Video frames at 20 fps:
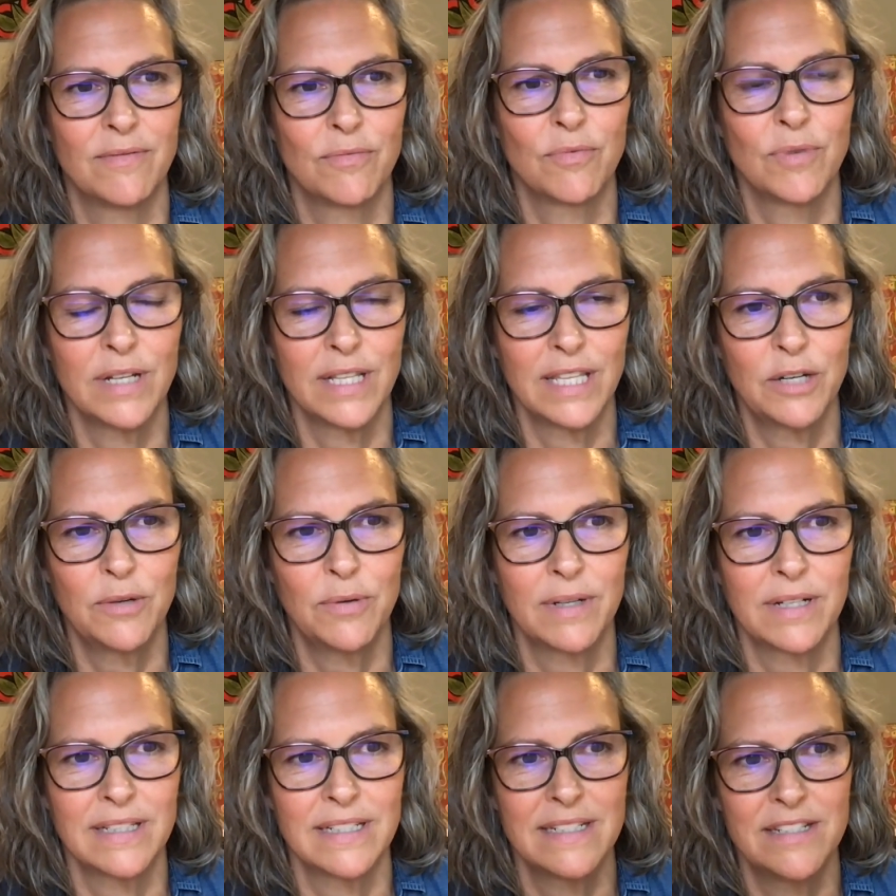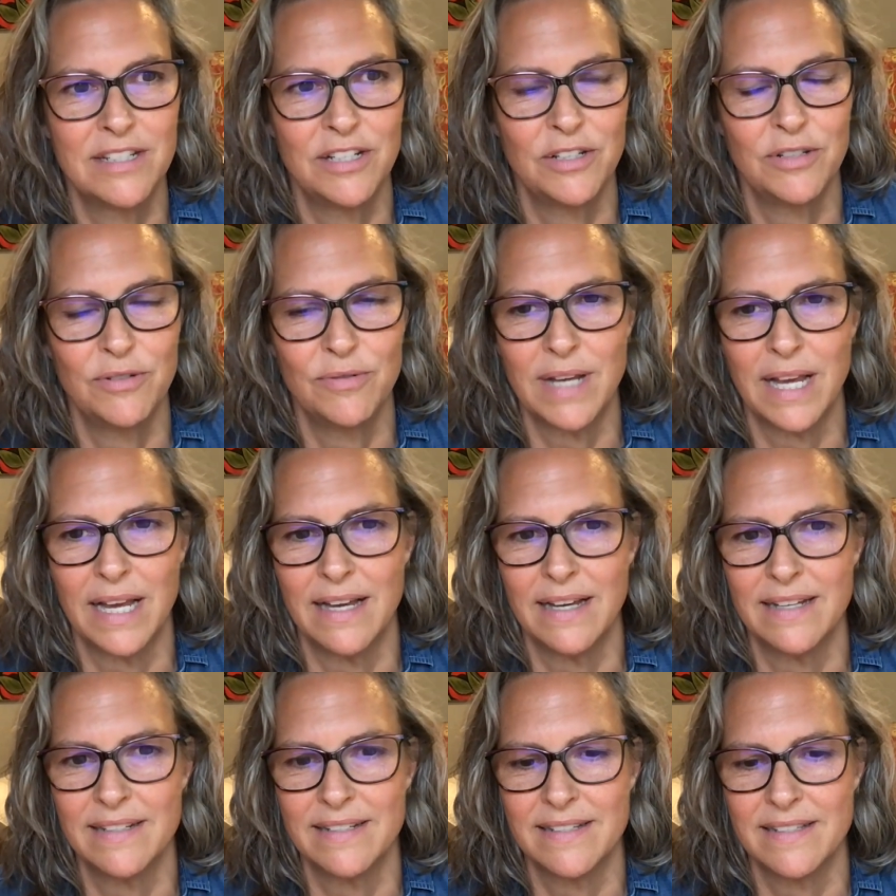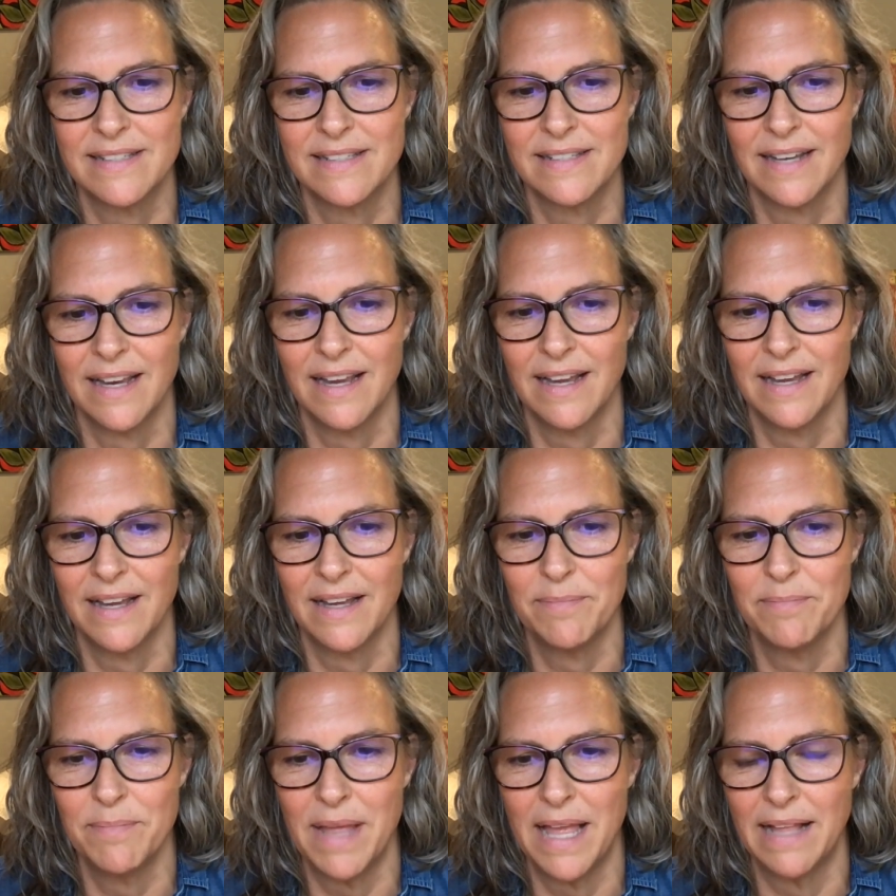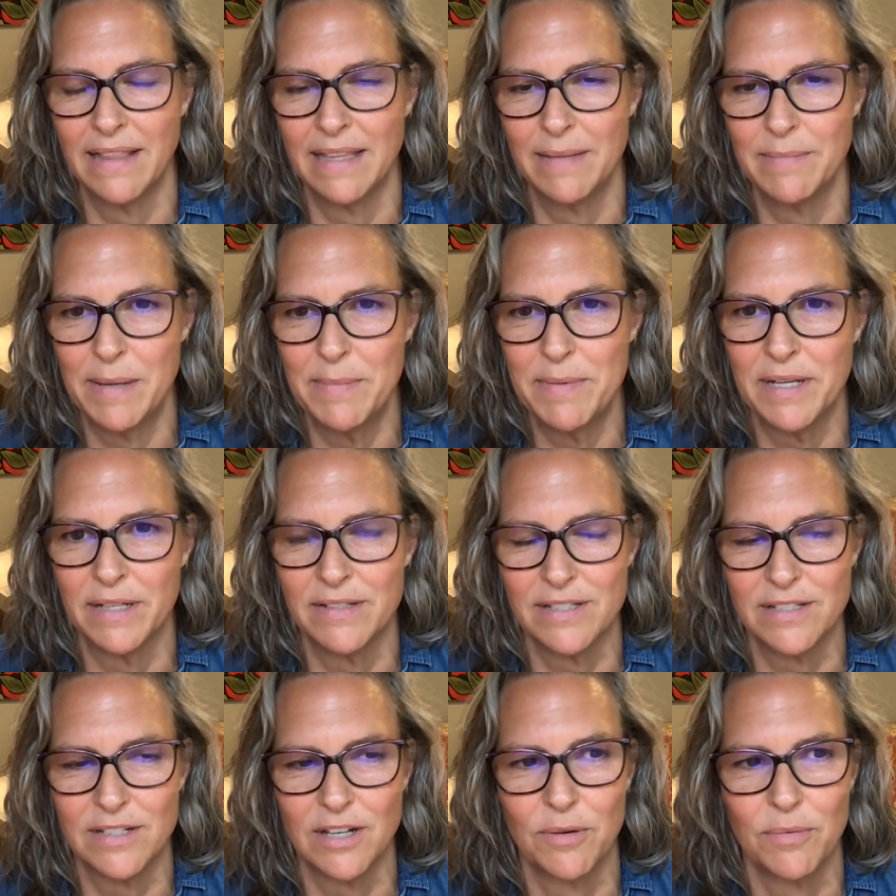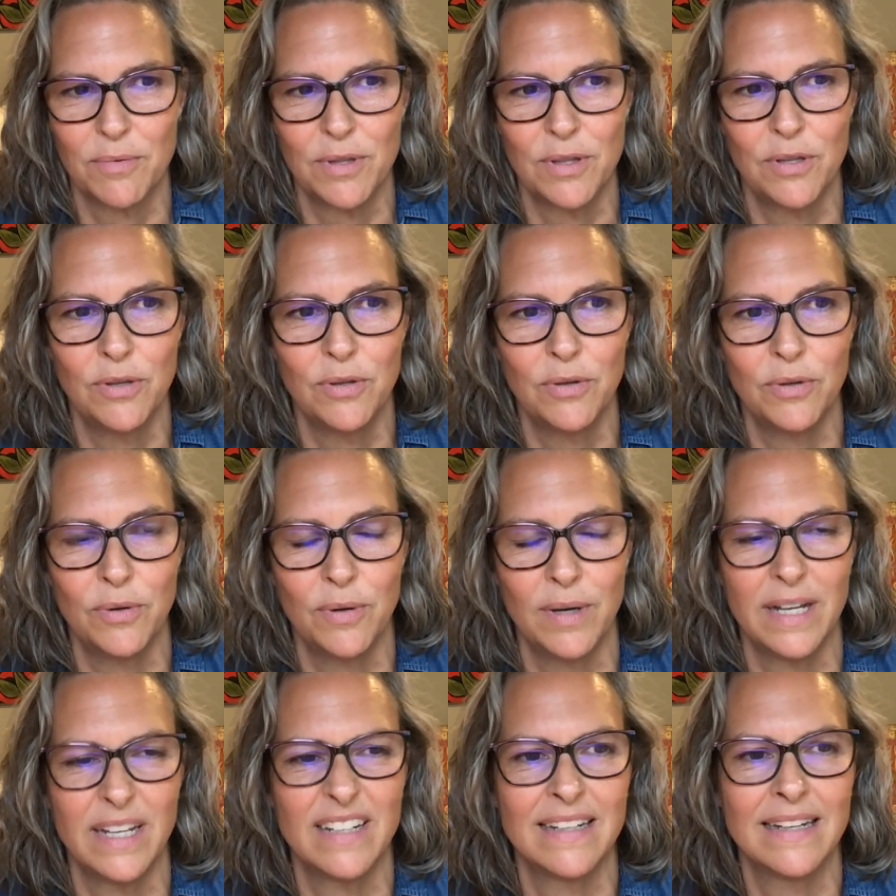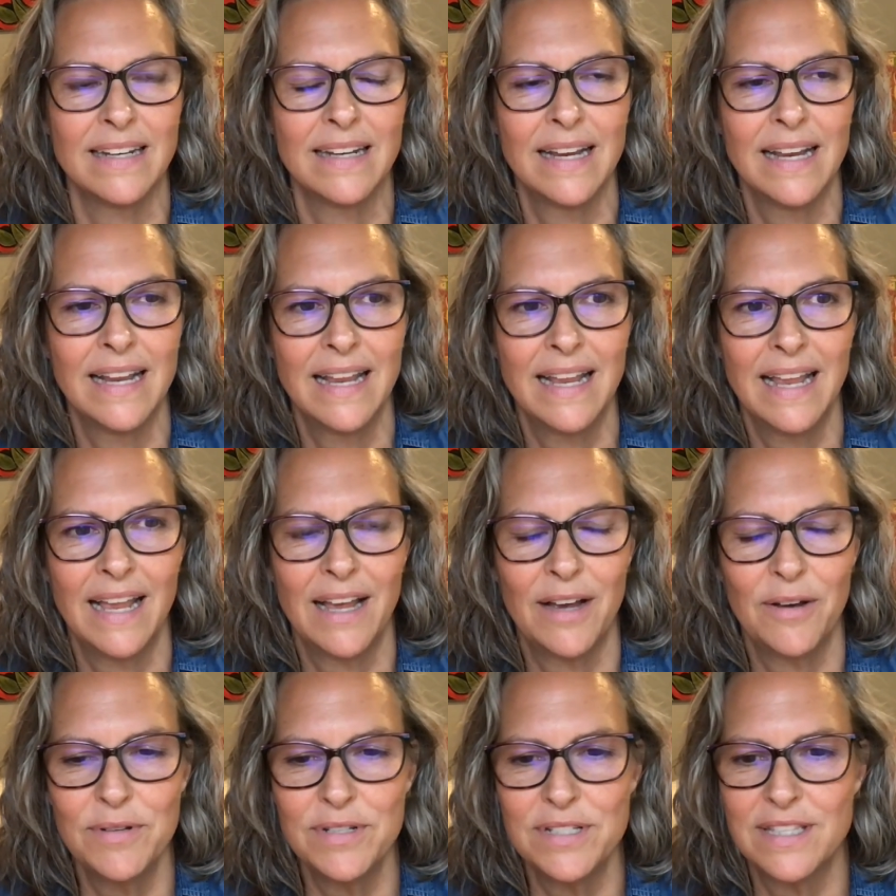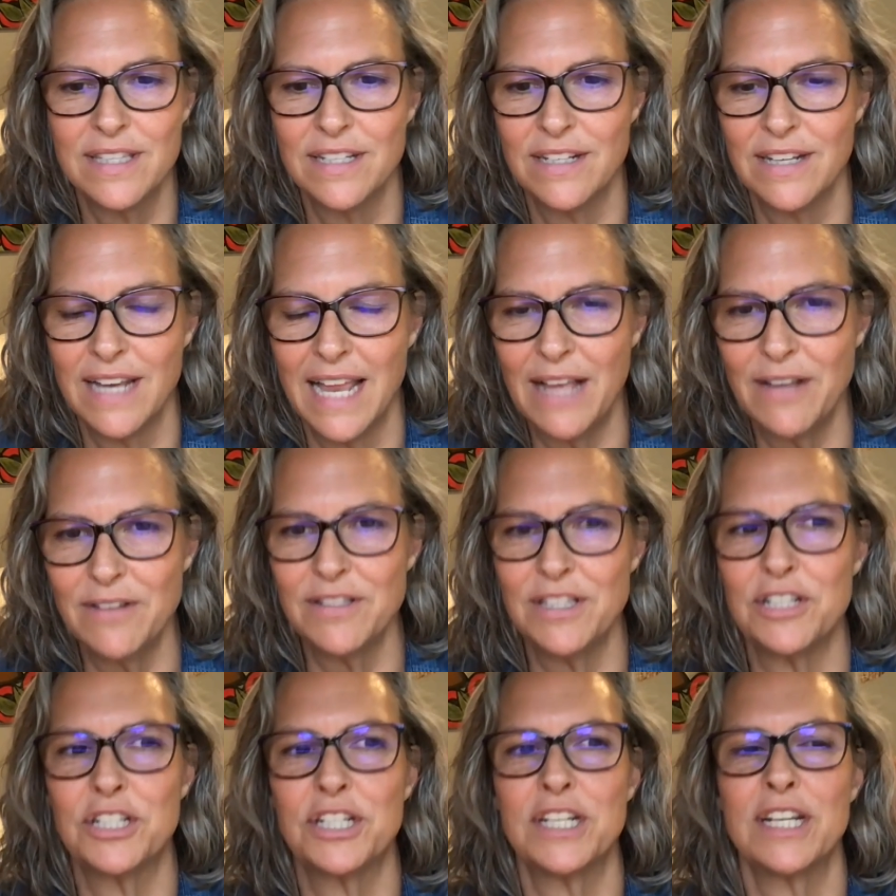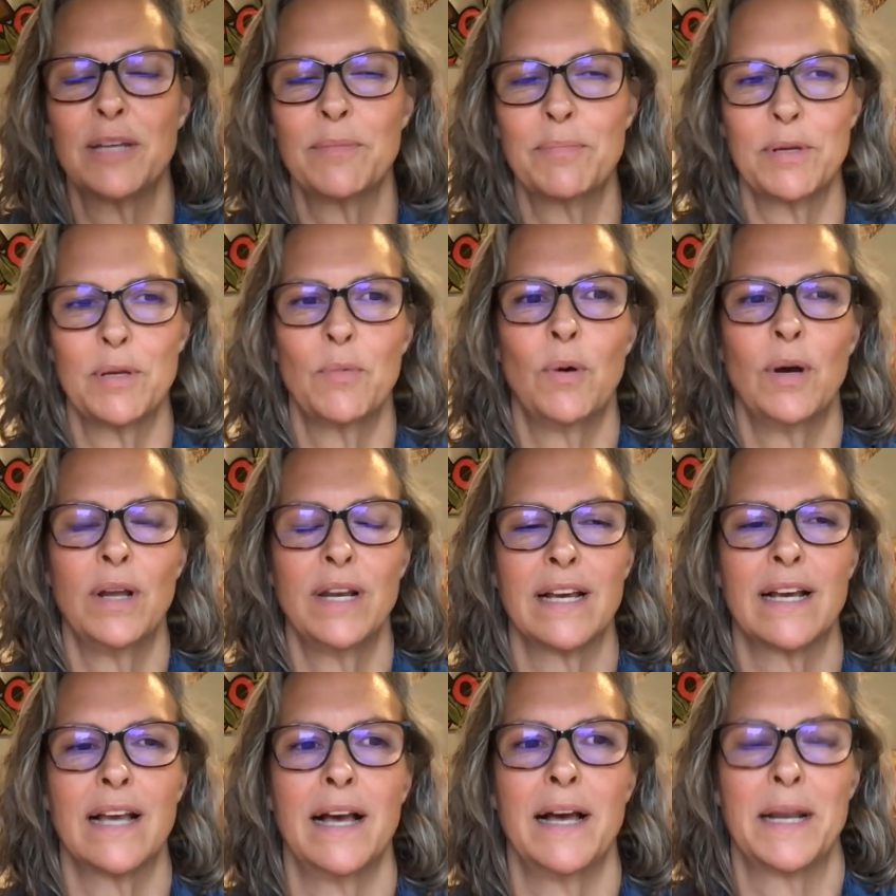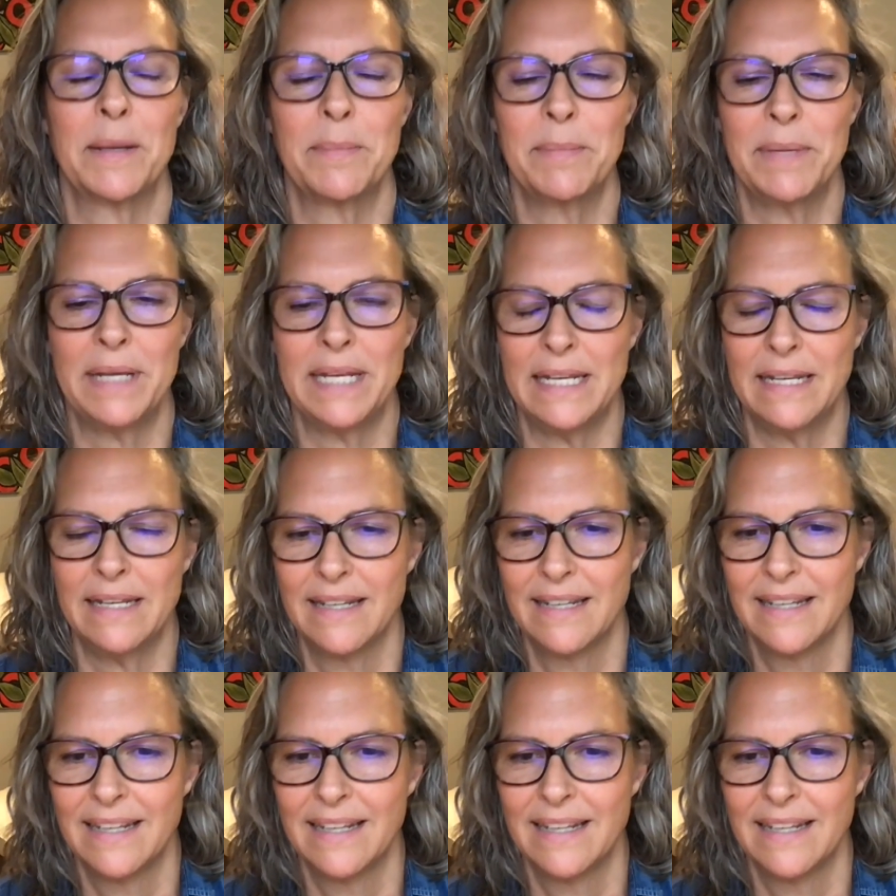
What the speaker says: really quickly to you guys, Ellen, maybe I'll start with you on how's the GLP-1 economy